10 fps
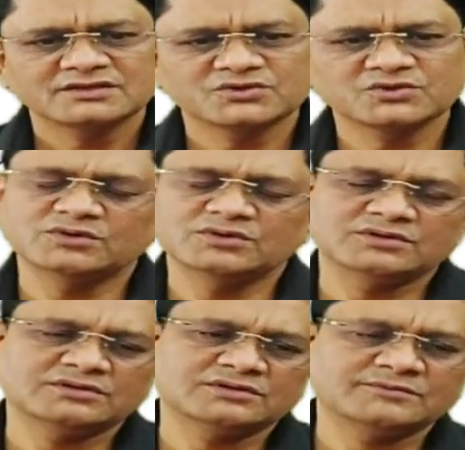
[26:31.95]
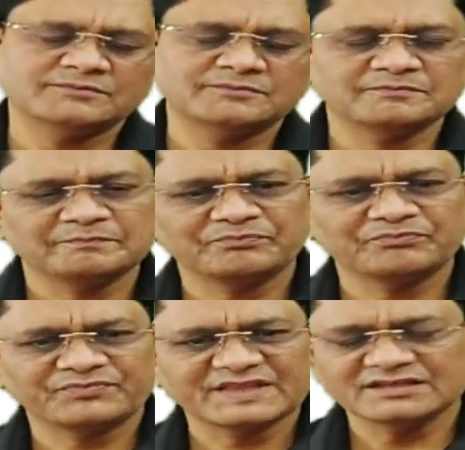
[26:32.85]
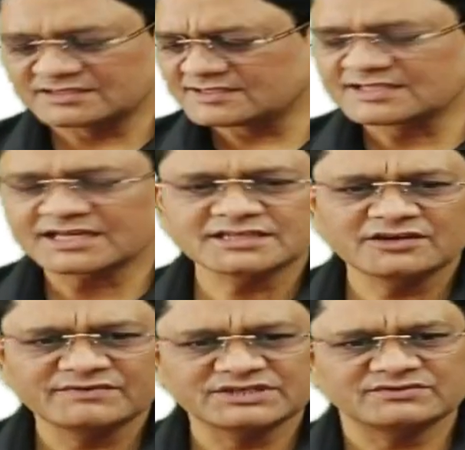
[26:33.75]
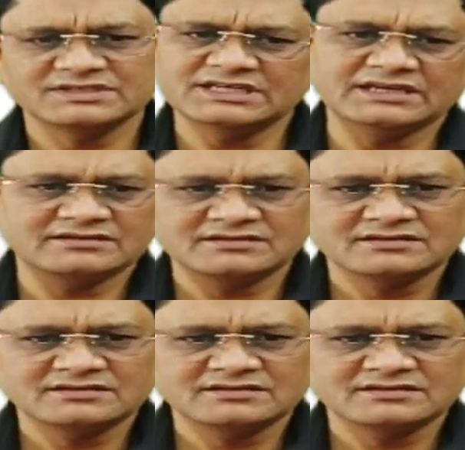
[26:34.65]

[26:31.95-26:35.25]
So this is Article 128.